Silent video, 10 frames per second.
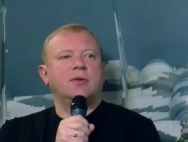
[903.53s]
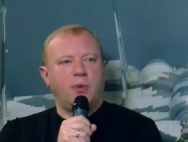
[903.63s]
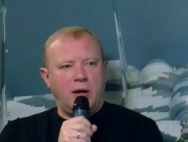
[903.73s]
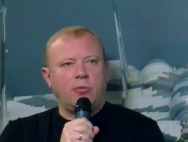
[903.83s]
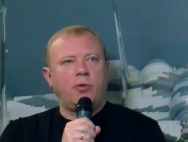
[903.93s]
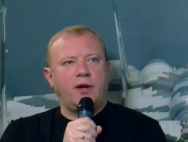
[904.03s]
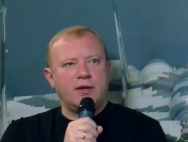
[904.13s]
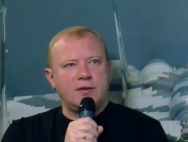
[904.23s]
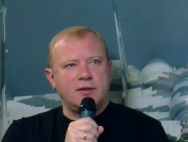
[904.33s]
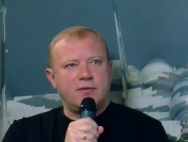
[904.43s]
we
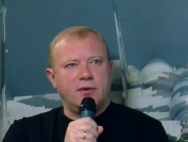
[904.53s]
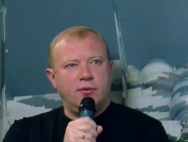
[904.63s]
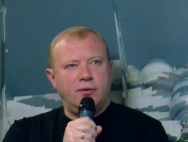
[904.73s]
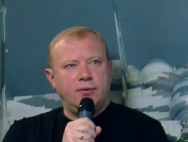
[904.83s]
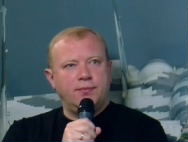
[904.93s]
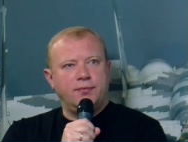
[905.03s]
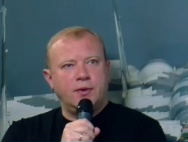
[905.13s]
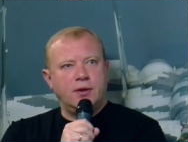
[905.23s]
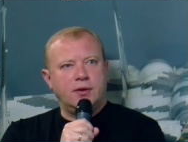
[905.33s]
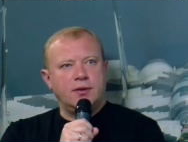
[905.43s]
all live in.
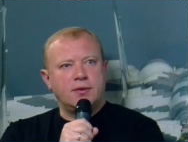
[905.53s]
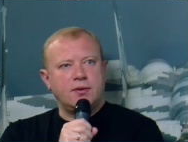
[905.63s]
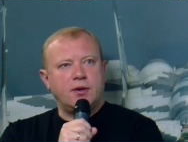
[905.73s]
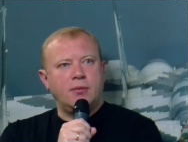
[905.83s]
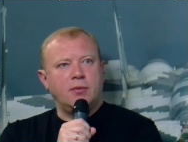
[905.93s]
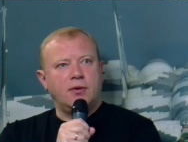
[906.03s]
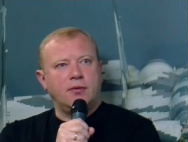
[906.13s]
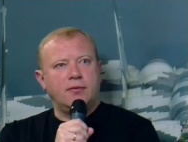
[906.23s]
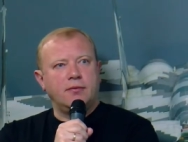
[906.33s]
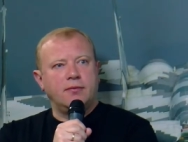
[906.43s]
There are some
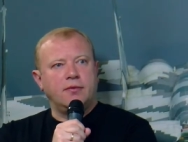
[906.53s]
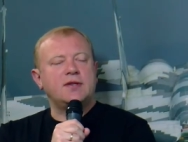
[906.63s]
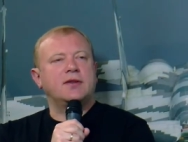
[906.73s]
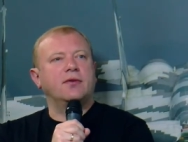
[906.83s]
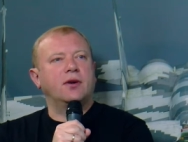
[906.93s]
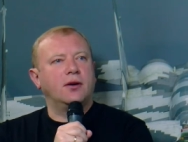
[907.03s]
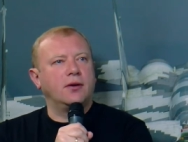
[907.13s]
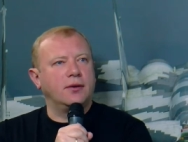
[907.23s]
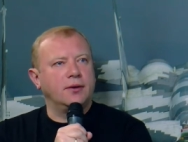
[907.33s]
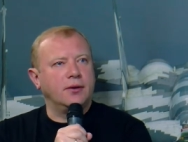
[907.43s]
events that are
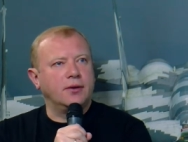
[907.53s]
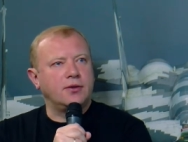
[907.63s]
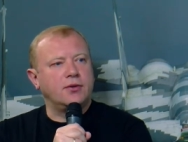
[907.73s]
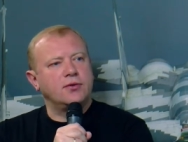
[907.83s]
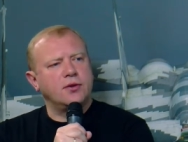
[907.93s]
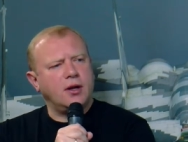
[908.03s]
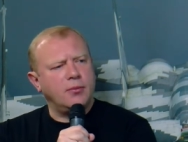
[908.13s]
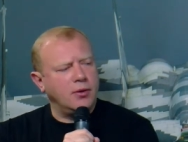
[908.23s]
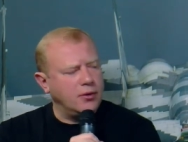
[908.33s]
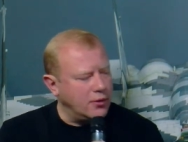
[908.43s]
directly related to
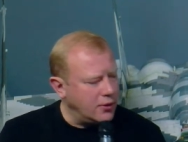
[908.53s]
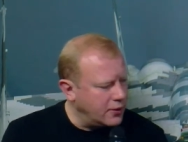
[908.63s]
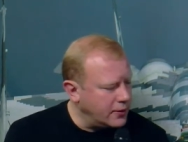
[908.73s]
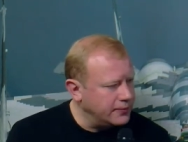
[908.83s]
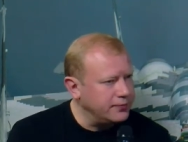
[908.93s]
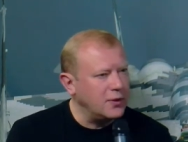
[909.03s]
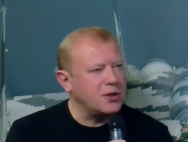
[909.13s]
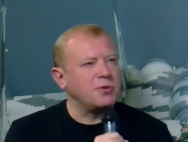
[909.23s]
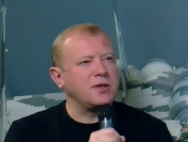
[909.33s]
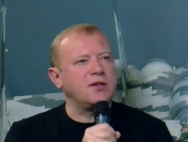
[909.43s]
the war.
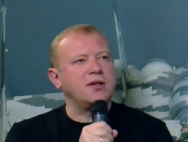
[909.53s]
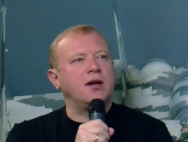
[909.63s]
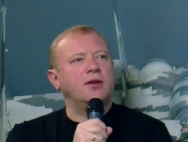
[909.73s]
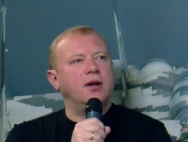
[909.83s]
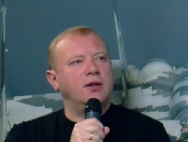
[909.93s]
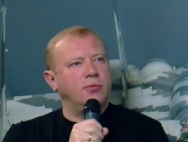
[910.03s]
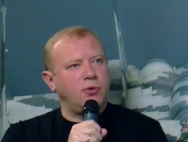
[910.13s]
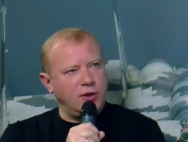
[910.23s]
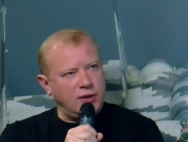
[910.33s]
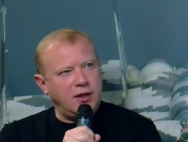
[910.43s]
I understand that
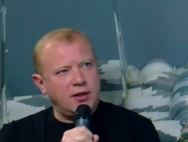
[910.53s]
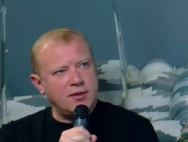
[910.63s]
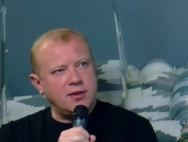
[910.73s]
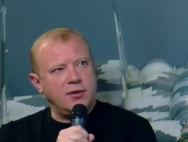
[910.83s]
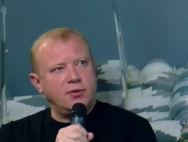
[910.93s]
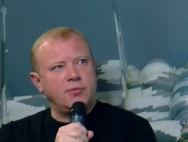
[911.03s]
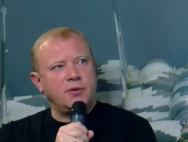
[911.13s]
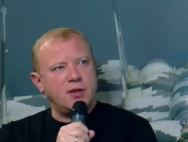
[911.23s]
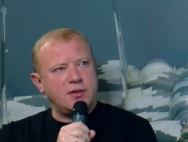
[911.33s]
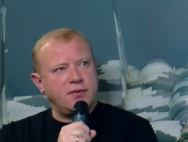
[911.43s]
there is an uh,
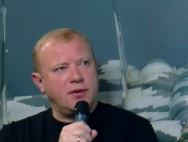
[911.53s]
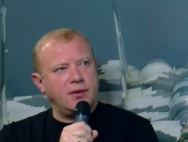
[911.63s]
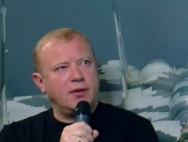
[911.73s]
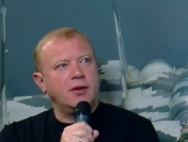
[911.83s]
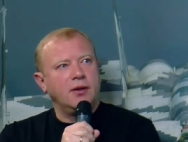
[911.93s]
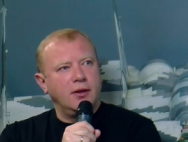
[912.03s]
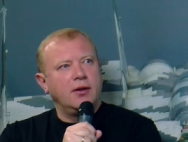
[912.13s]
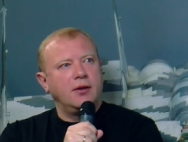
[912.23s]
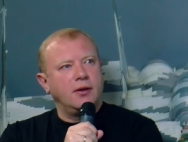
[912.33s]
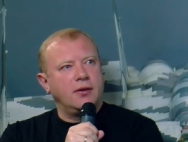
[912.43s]
exposition
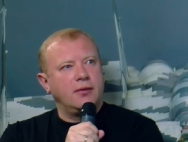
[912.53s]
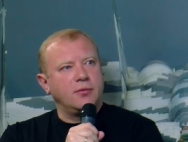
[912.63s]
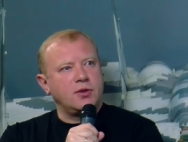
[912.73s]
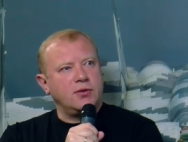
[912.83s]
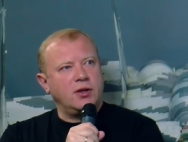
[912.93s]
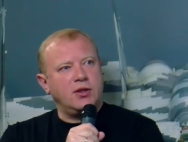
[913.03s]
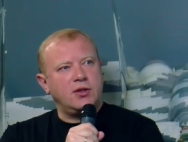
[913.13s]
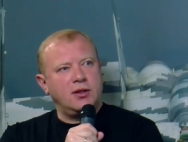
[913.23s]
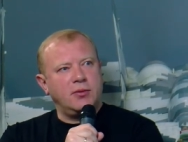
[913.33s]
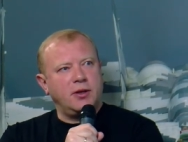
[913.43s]
about the
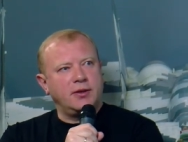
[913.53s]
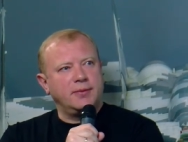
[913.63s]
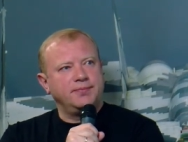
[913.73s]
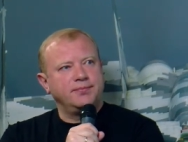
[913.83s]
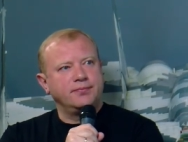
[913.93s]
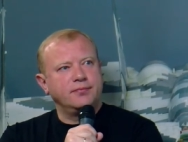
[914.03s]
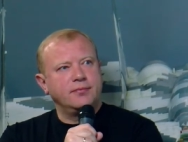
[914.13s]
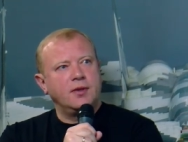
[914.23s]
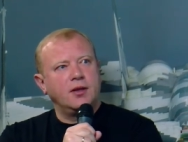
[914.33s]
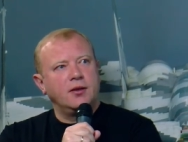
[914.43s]
children who
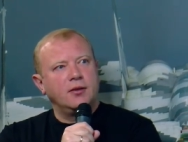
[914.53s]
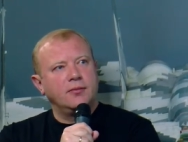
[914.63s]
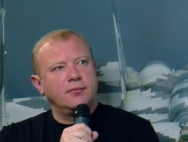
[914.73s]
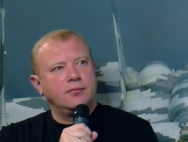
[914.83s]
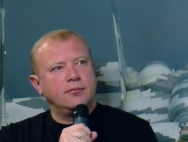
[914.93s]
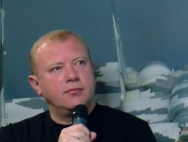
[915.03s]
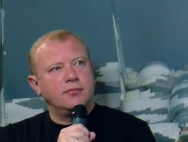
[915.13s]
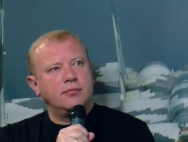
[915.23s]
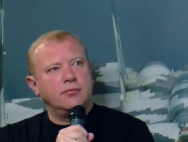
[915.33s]
died